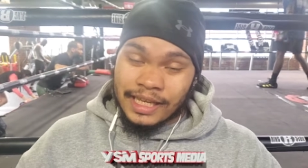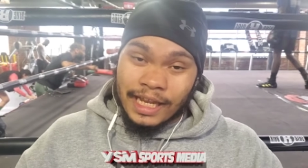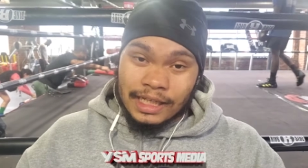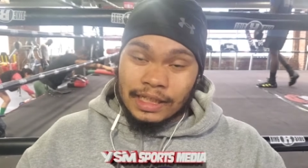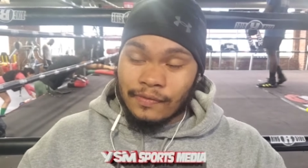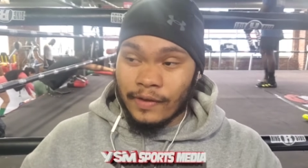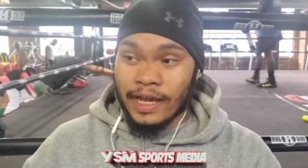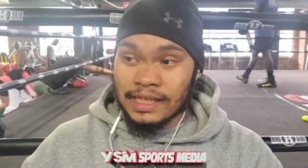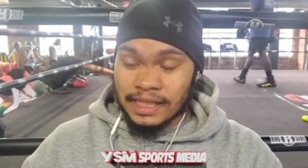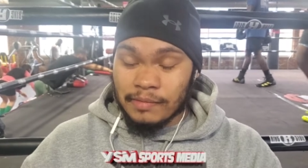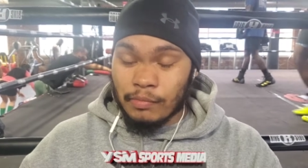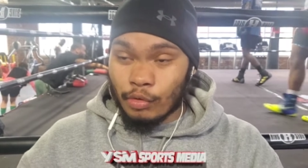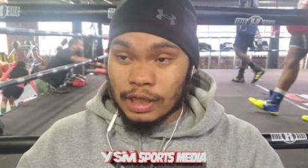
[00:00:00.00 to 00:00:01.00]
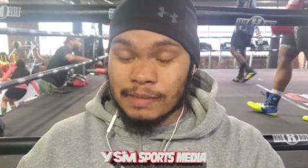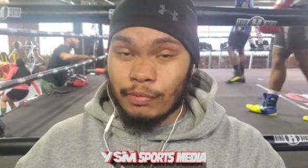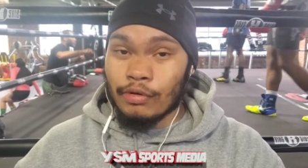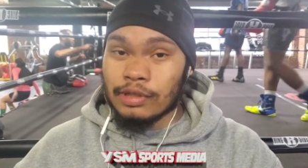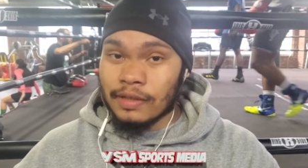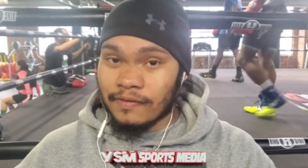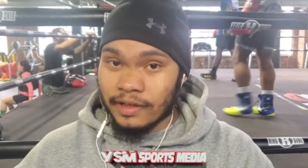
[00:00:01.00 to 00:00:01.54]
Tank is fast. He's more
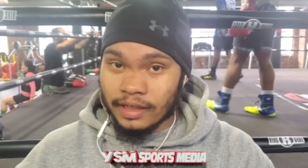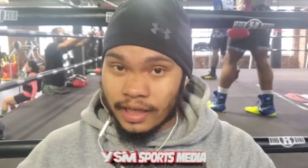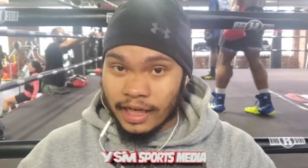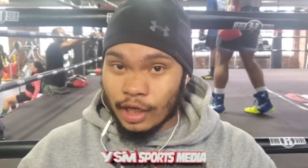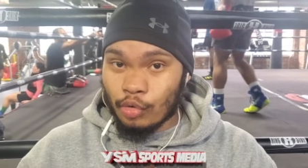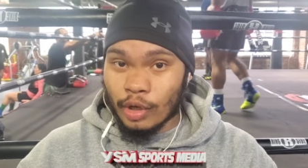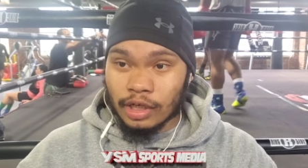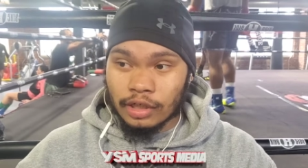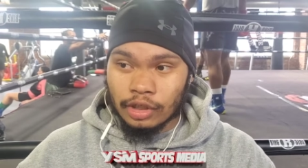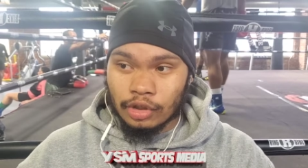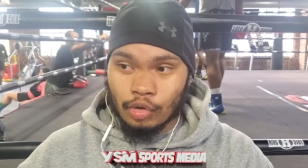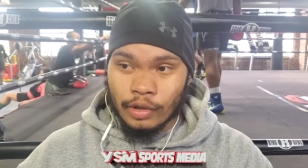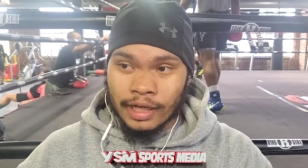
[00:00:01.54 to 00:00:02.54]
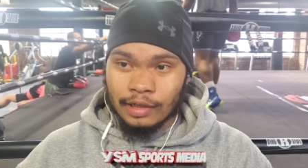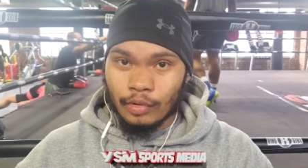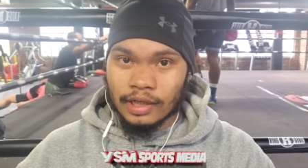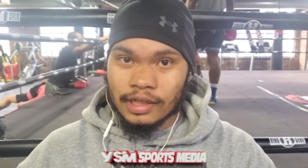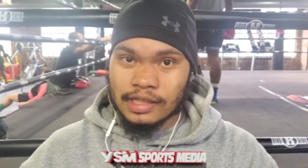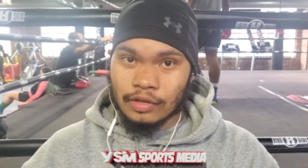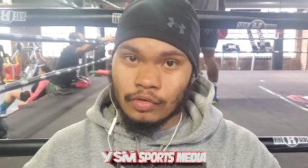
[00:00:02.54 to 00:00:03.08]
explosive than and he quicker than you
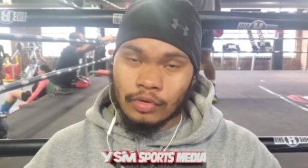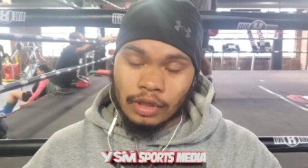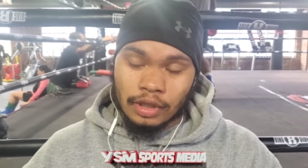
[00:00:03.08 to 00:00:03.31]
anyway. So